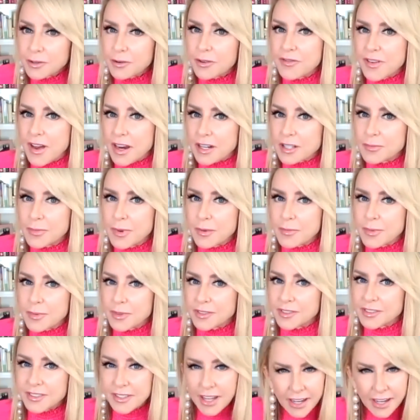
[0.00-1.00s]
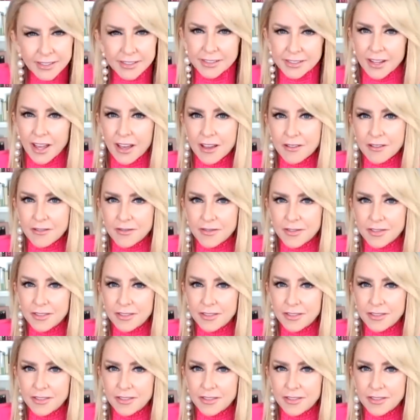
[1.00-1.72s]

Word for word: to affect people's sex life.